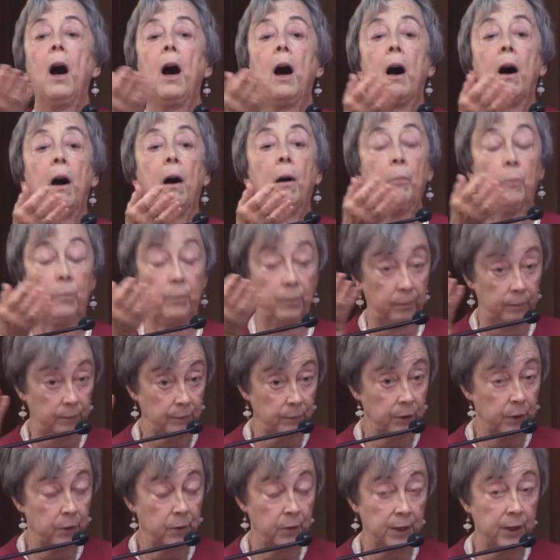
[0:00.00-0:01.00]
um,
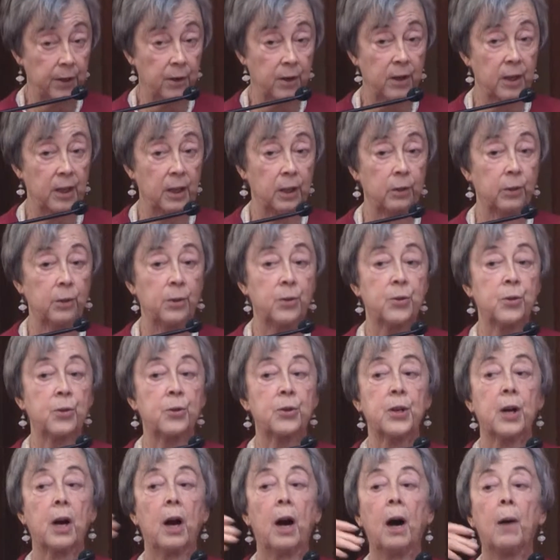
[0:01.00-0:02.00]
you're either going to lose your
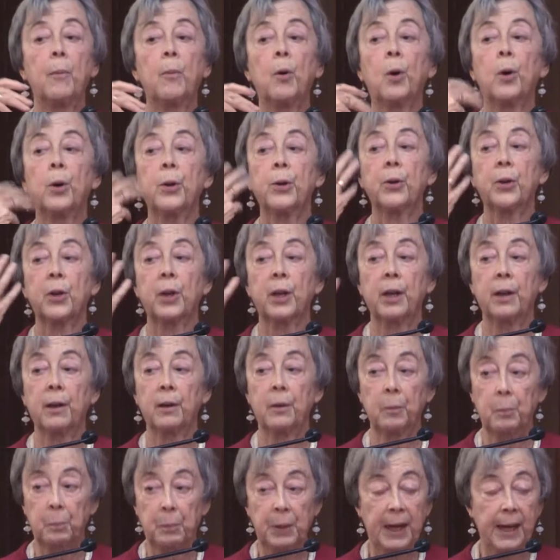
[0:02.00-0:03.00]
job or you're going
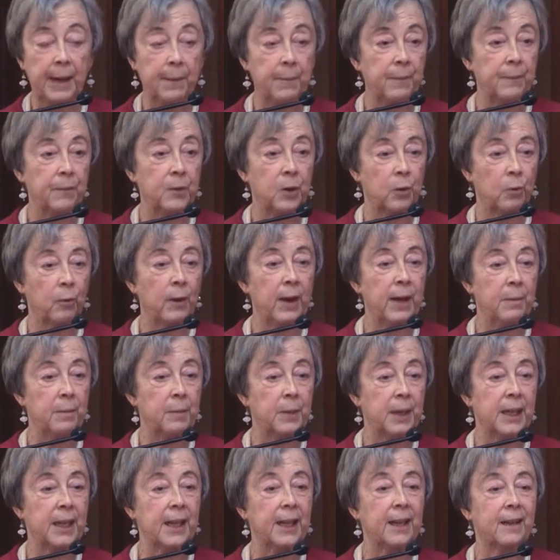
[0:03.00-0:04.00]
to pay your rent
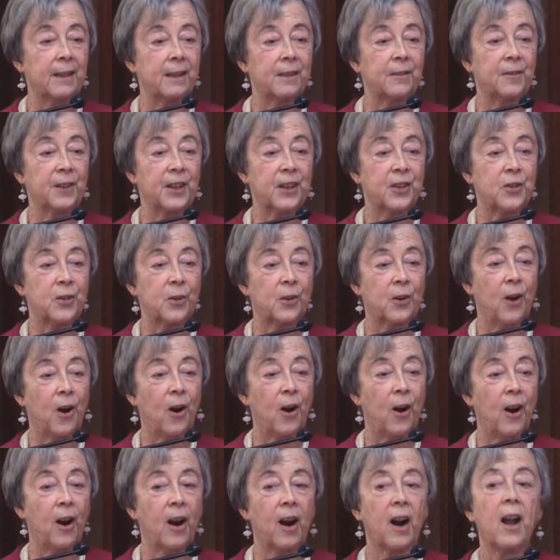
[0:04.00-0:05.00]
money to fix your
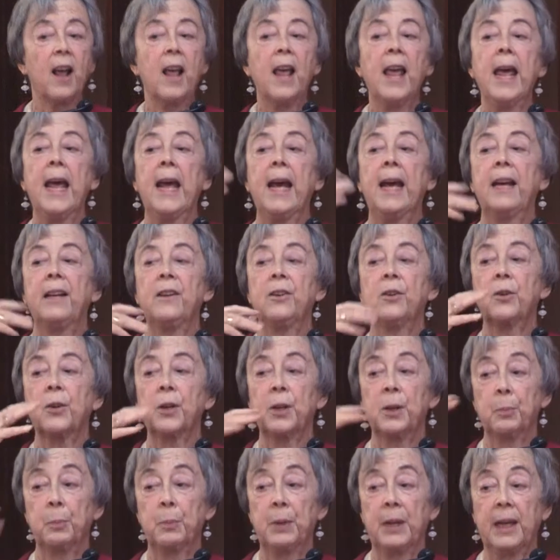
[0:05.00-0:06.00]
car and you're
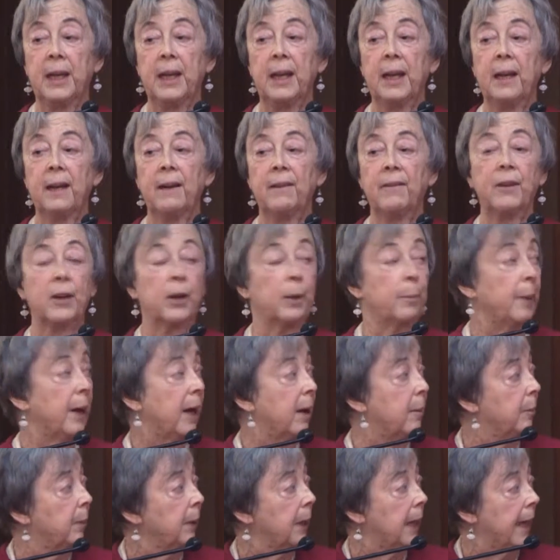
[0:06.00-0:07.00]
going to be in a very
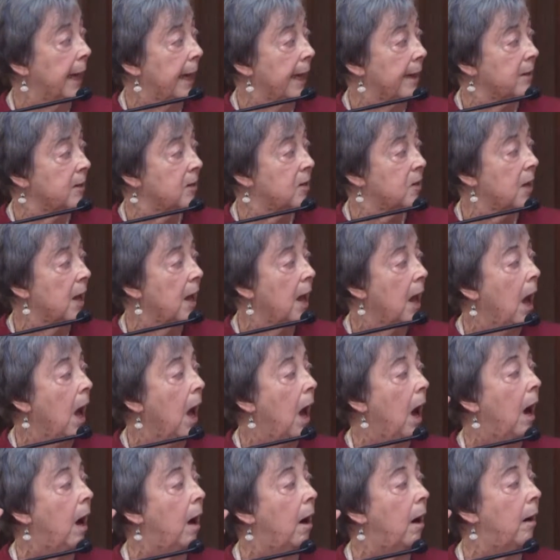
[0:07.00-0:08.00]
bad place.
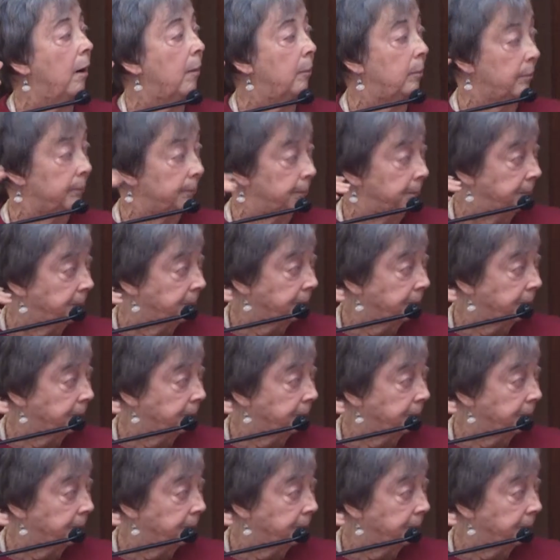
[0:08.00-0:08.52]
Um,